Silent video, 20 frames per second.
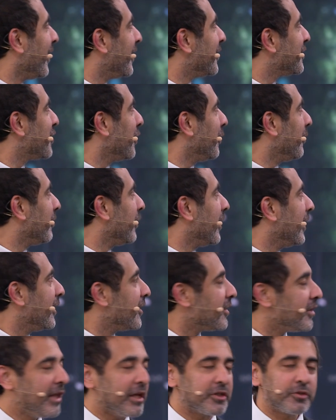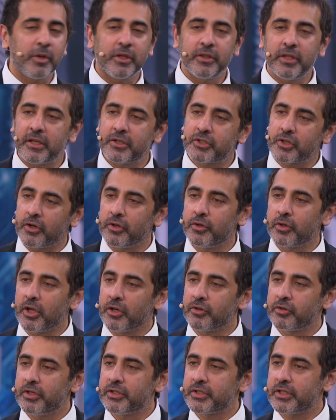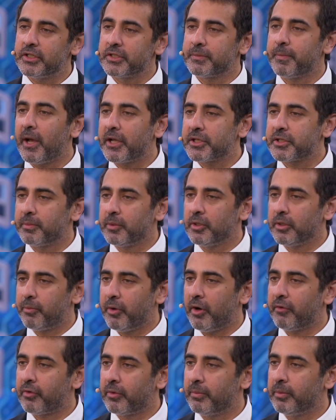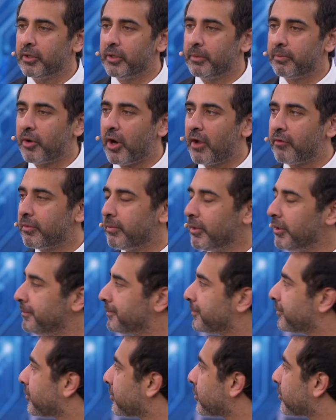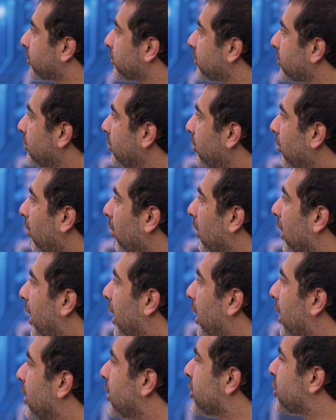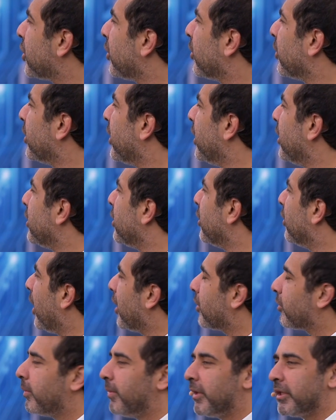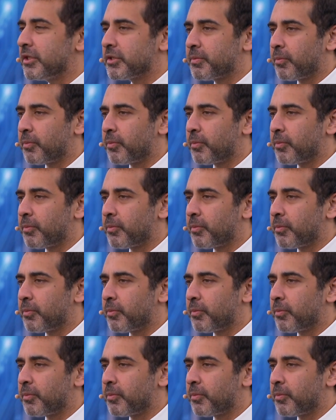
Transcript: so that's why I think starting new countries is possible, preferable, and profitable. And so then, you know, how do we make this